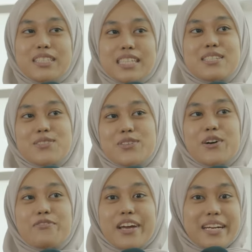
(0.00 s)
just do
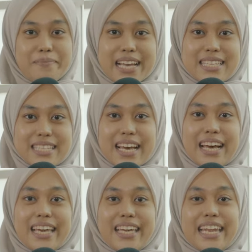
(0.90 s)
your very best
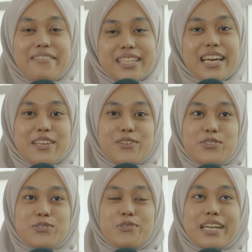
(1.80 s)
in everything that you
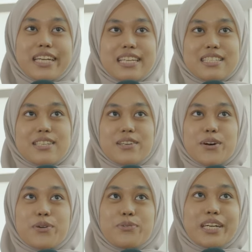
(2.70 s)
do, whether it's
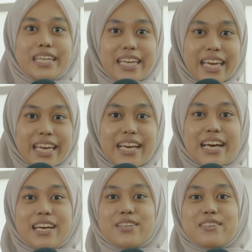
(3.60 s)
your working,
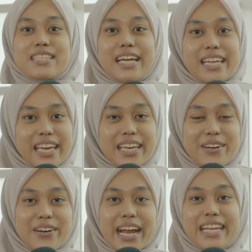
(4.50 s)
your
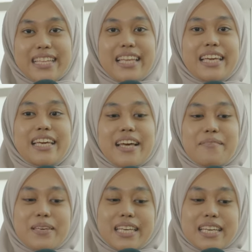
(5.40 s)
studying, or anything.
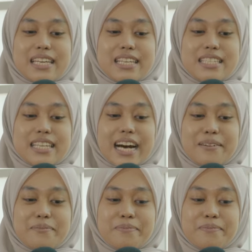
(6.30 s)
Because
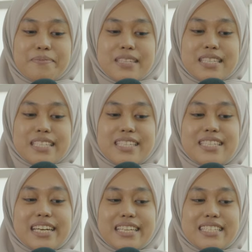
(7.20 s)

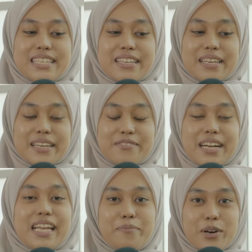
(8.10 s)
sincere is
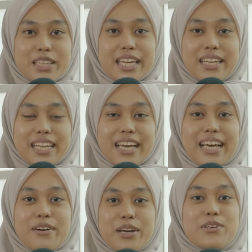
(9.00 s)
really important
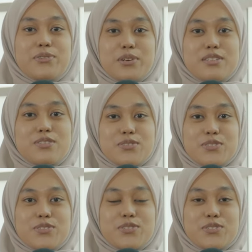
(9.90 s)
when you want to
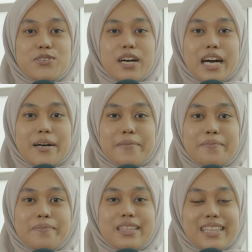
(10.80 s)
do
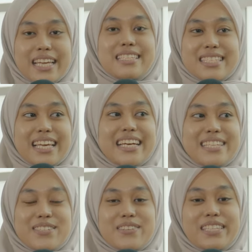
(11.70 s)
things,
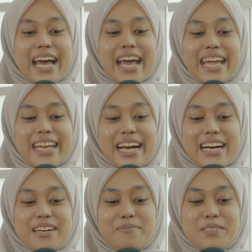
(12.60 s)
so that
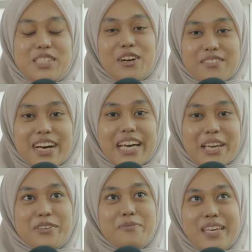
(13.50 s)
inshallah
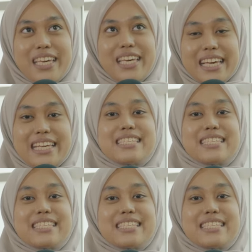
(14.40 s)
it will be